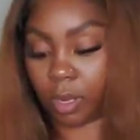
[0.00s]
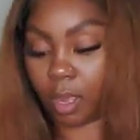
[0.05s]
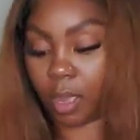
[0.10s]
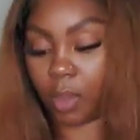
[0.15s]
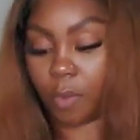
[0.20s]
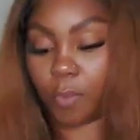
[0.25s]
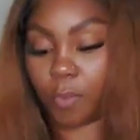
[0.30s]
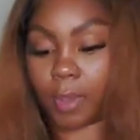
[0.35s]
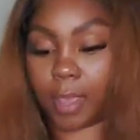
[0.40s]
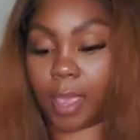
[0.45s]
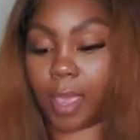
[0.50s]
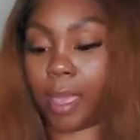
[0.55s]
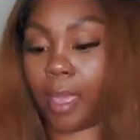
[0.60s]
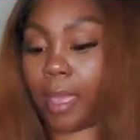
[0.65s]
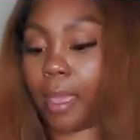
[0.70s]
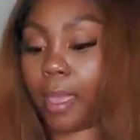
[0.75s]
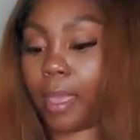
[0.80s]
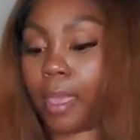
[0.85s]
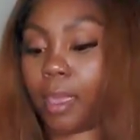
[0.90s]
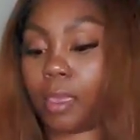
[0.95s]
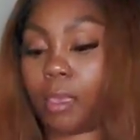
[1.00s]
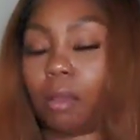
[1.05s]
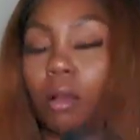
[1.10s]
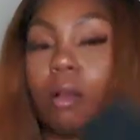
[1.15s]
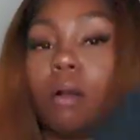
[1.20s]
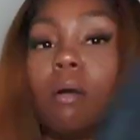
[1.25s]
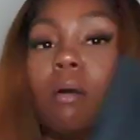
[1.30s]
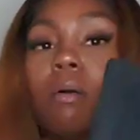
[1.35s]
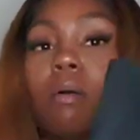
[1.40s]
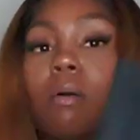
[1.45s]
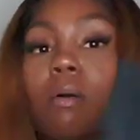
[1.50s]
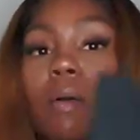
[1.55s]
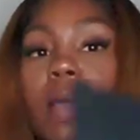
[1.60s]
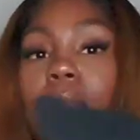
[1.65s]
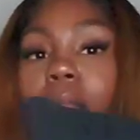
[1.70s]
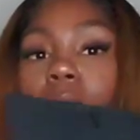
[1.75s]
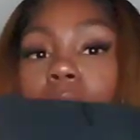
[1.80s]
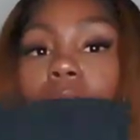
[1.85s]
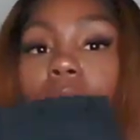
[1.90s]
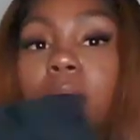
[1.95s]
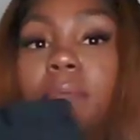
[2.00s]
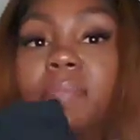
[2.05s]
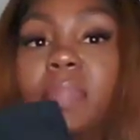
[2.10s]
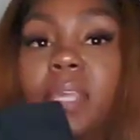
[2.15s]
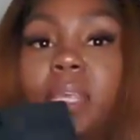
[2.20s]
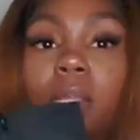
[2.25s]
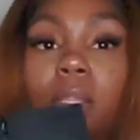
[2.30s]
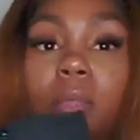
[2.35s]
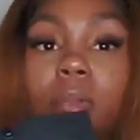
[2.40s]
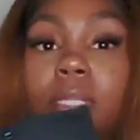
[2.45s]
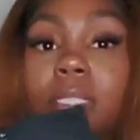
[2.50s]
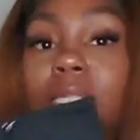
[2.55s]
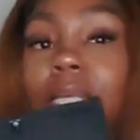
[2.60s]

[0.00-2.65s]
Okay. Oh, and I love the heel on this